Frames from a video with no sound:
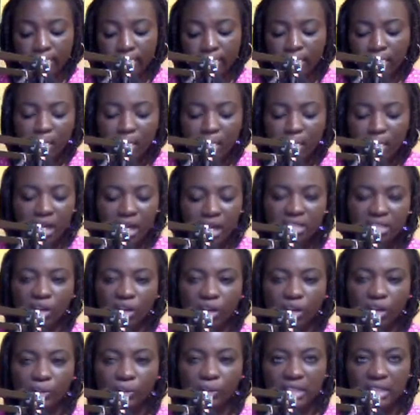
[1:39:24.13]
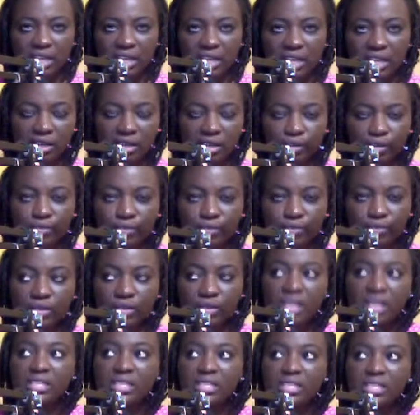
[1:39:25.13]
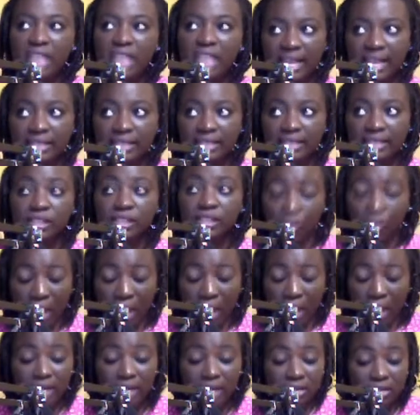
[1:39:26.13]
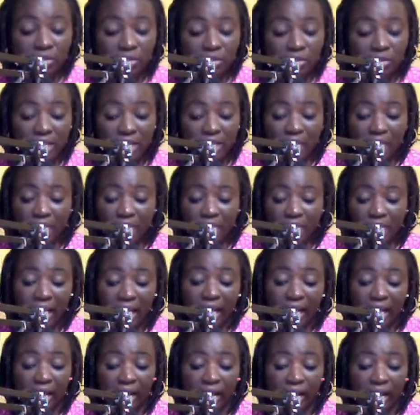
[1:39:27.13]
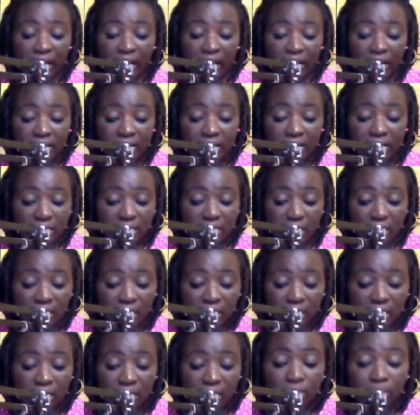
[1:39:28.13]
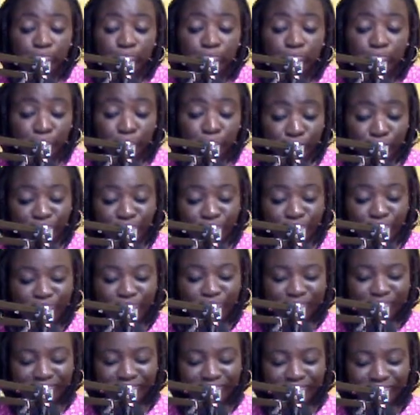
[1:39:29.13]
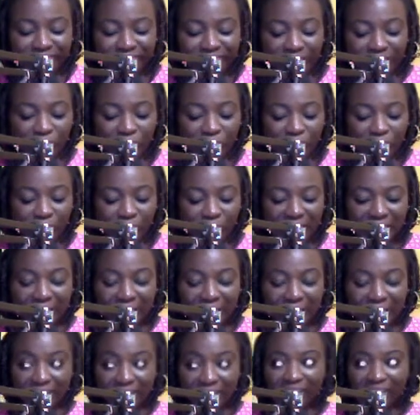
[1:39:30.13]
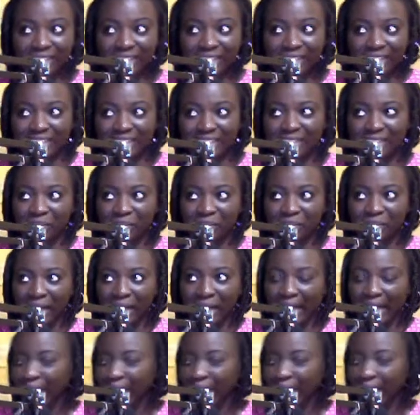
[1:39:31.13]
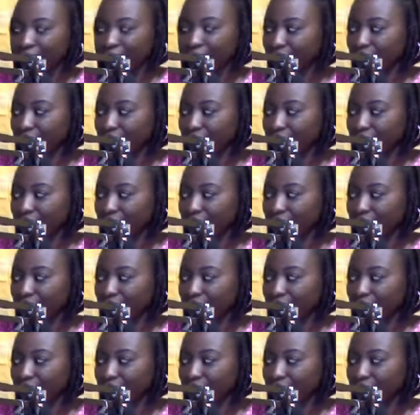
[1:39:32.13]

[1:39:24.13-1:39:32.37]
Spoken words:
Because don't pretend, you know. Yes, your partner sometimes has naughty thoughts in the mind.